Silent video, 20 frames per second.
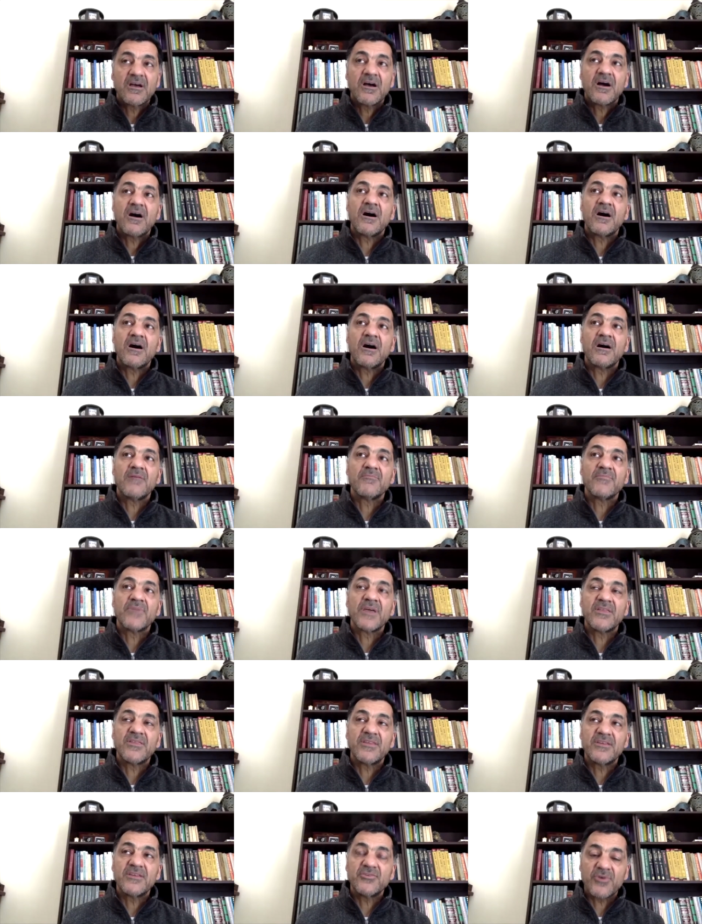And
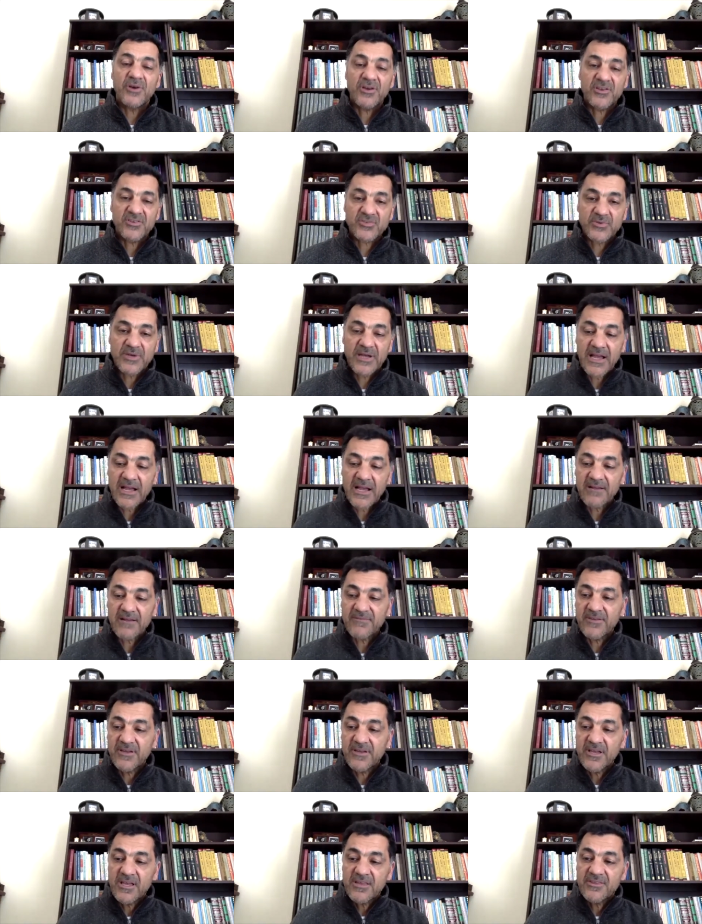then you also have
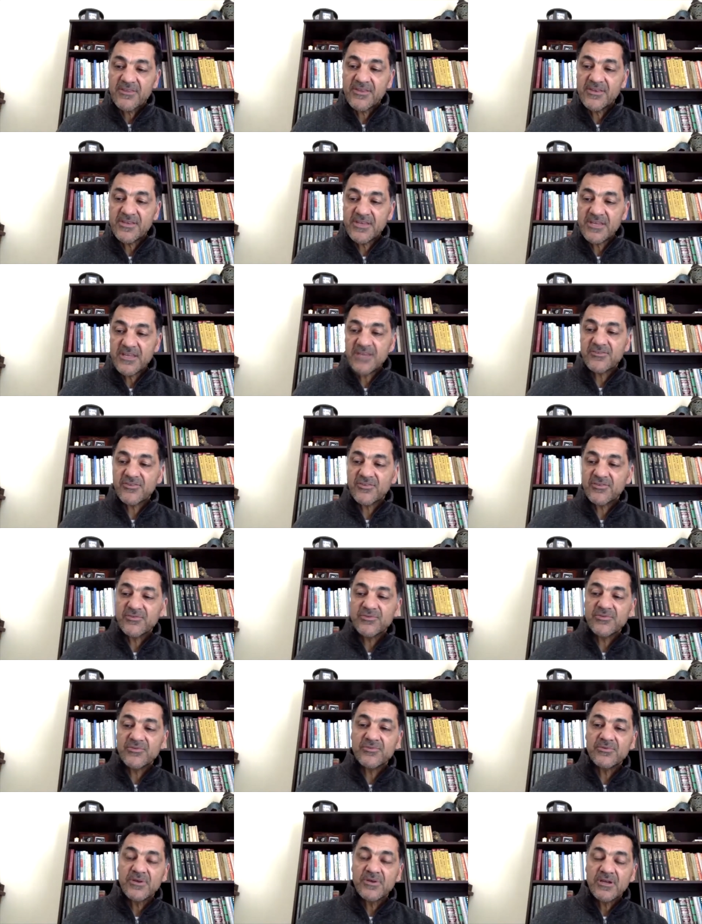the need to